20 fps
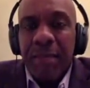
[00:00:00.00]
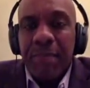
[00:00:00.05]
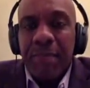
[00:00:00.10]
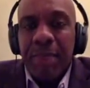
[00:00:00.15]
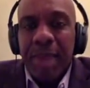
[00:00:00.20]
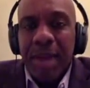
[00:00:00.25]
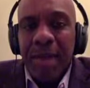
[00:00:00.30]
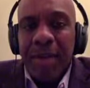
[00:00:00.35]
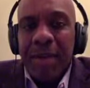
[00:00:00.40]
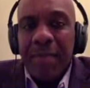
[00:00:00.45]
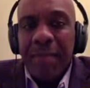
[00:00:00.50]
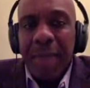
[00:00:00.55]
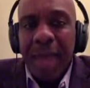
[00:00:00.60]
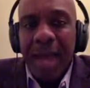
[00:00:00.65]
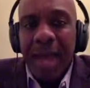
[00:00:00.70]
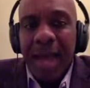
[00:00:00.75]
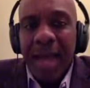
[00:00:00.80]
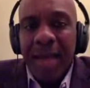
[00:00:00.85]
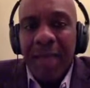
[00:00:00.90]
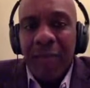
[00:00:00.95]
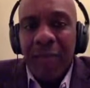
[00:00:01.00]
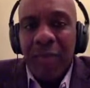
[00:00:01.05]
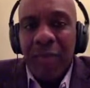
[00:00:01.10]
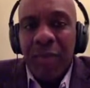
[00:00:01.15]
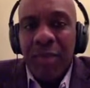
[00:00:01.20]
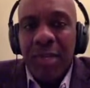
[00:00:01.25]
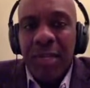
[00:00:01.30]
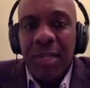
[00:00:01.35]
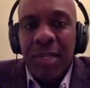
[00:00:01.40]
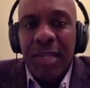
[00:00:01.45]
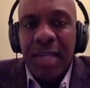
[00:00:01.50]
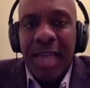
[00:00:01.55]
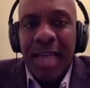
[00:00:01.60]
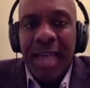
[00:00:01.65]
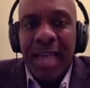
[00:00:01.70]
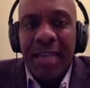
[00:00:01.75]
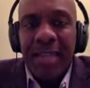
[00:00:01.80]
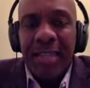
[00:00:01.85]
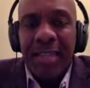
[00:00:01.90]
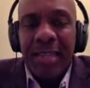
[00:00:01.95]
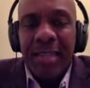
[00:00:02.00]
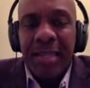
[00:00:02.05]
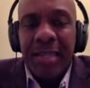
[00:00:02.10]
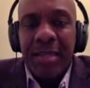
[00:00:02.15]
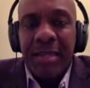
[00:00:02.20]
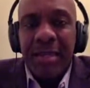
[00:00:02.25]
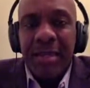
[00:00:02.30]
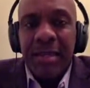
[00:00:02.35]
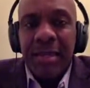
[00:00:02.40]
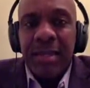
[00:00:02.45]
bear in mind when we look at the